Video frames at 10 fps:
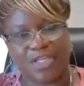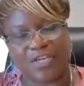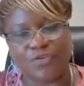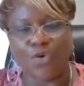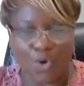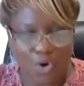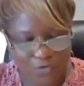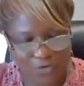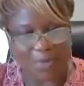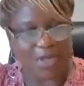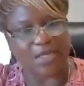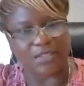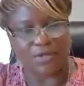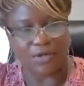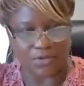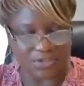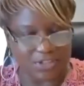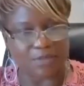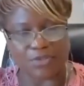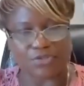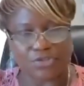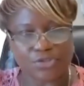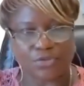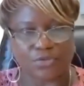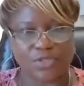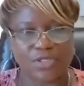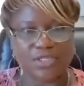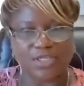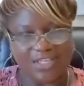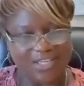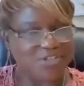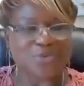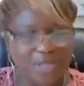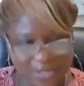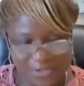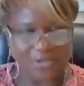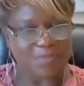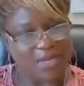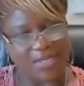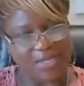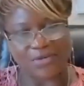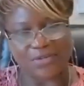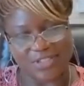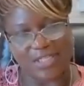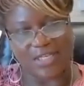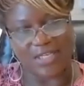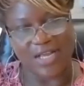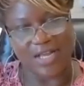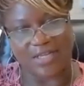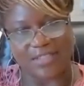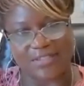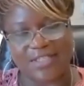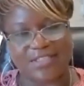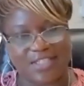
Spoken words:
If you overpaid on W-2 and you underpaid on 1099,